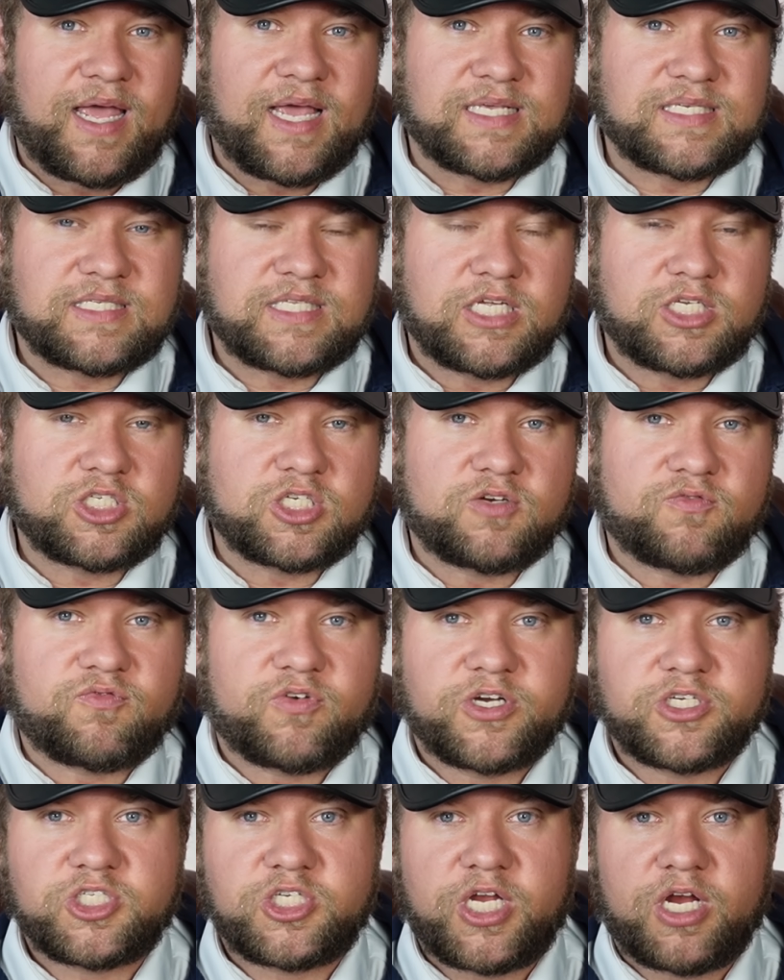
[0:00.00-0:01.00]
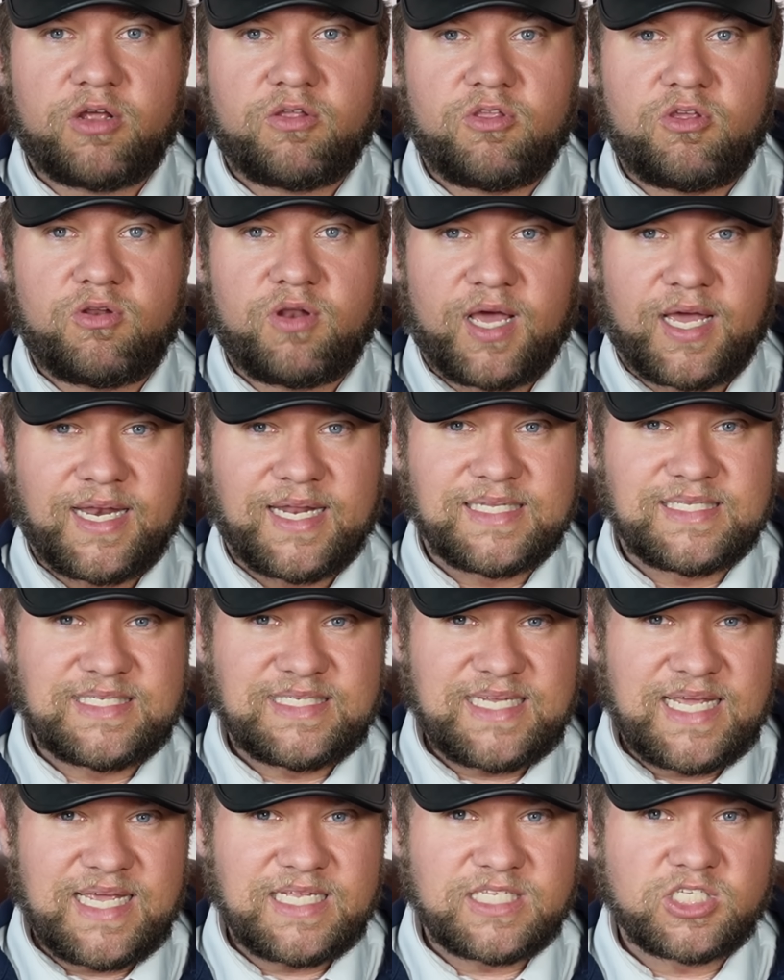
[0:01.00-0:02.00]
extension, Frigidaire in the United
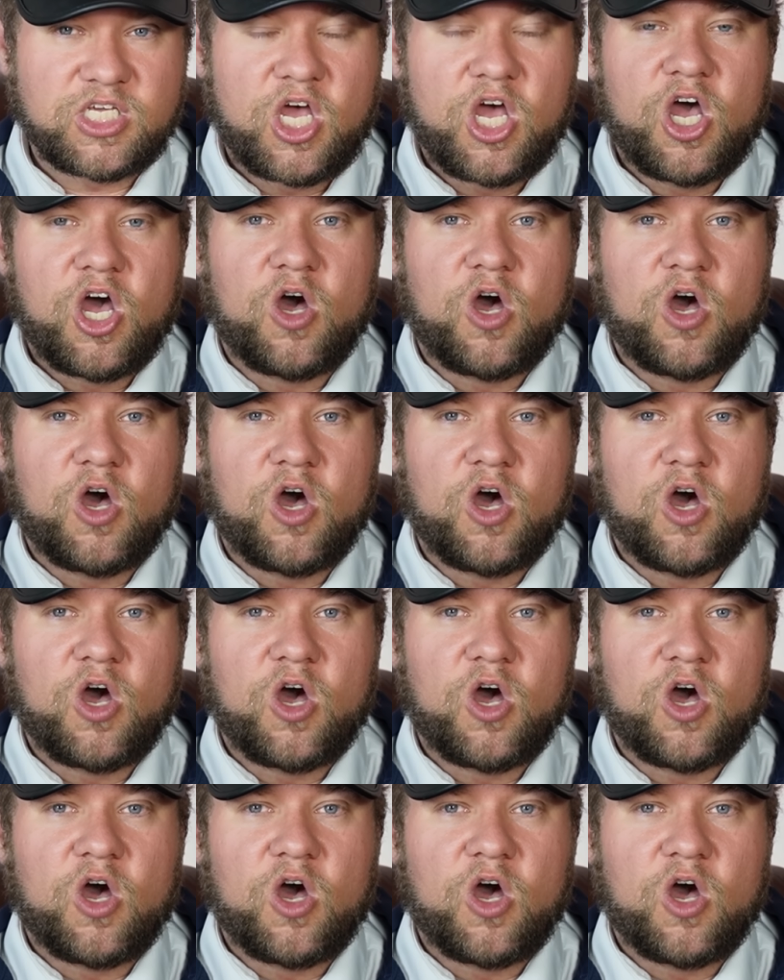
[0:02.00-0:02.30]
States,